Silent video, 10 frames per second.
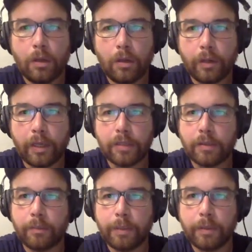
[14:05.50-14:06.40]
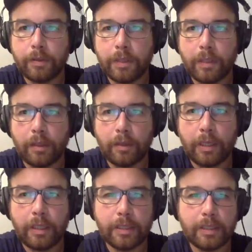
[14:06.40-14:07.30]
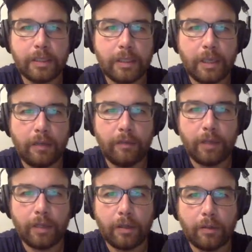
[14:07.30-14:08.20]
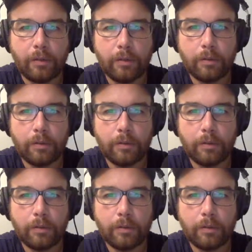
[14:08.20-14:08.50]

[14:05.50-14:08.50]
Okay, so I put those in. I'm going to hit save now.